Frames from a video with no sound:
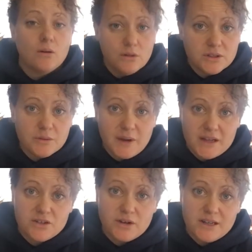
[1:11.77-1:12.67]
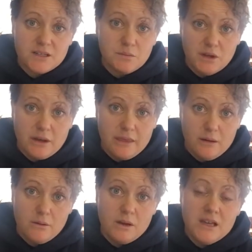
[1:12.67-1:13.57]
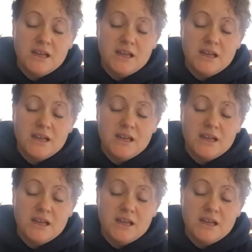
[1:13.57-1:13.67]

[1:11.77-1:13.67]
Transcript: ultra pasteurized milk though.